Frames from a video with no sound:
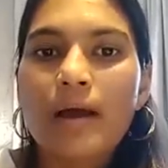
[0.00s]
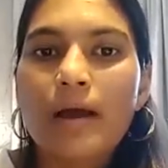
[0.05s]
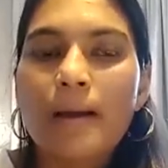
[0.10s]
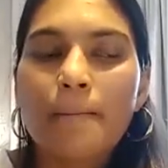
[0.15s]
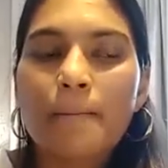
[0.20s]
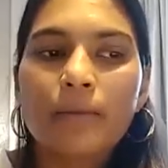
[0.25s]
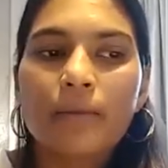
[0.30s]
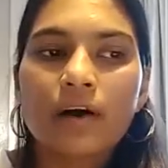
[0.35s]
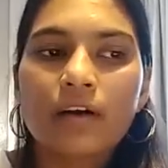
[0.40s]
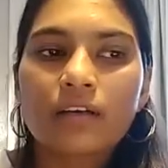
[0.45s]

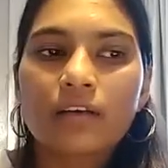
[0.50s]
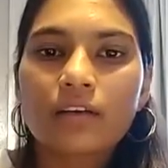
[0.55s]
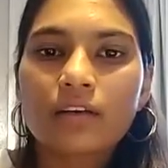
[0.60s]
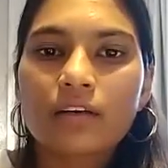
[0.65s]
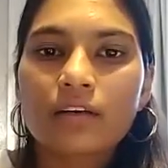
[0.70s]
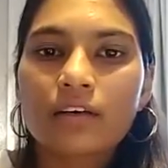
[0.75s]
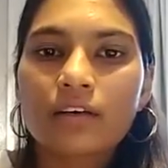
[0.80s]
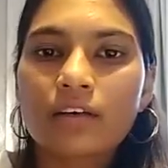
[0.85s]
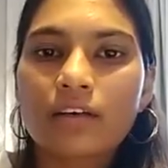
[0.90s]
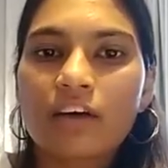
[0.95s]
but
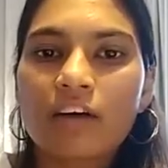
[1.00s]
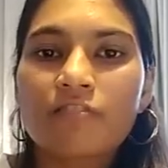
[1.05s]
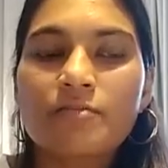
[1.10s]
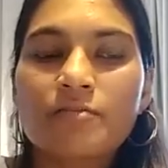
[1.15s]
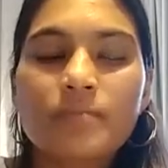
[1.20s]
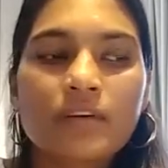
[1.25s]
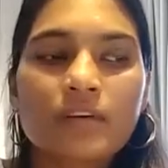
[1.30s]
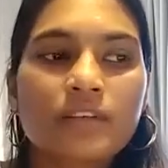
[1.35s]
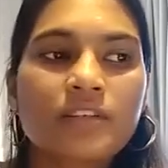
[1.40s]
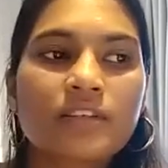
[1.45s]
uh,
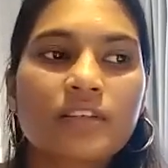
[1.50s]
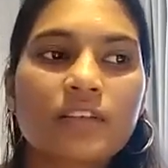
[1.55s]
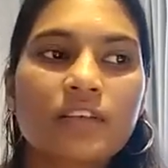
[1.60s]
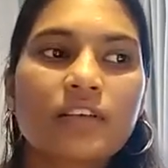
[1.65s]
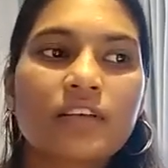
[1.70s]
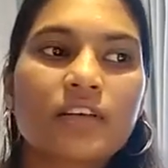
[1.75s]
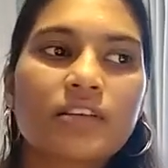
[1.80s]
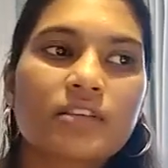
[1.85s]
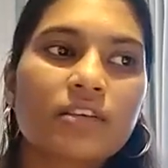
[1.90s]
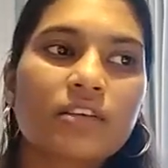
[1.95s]
government still
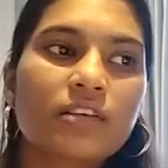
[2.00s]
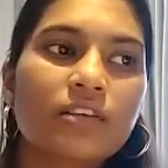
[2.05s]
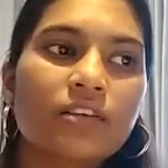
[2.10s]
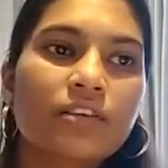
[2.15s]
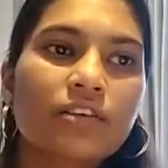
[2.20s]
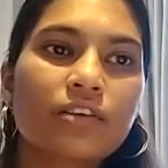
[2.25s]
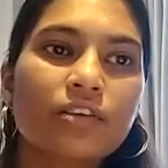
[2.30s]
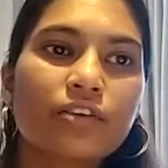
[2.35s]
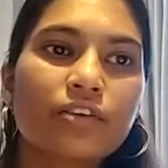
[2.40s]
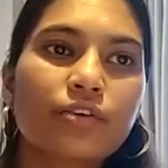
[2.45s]
doesn't
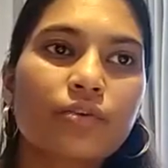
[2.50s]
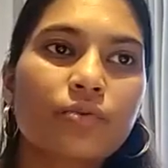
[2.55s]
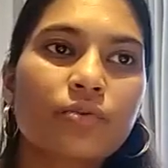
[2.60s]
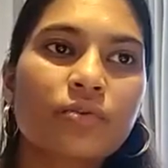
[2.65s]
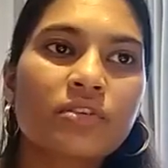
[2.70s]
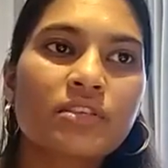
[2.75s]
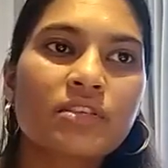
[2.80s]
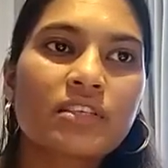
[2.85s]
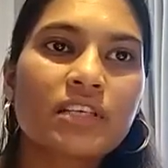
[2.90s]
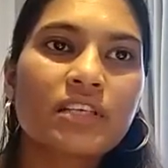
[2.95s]
you know
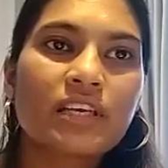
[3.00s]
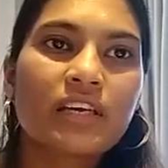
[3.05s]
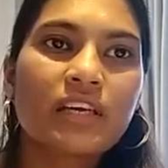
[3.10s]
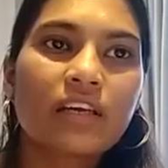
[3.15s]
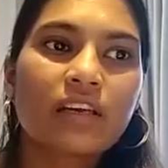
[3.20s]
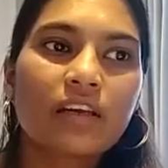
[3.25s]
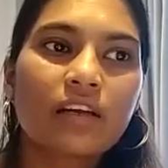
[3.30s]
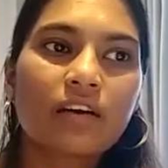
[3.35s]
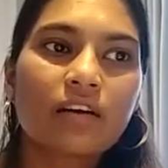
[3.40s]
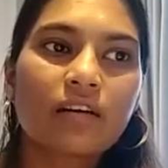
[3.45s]

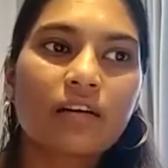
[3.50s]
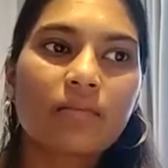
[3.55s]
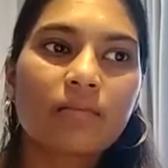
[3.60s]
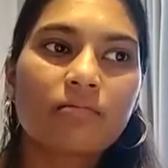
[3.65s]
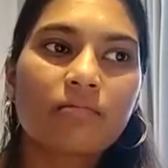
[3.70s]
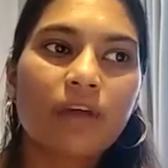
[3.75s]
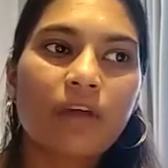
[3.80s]
see uh,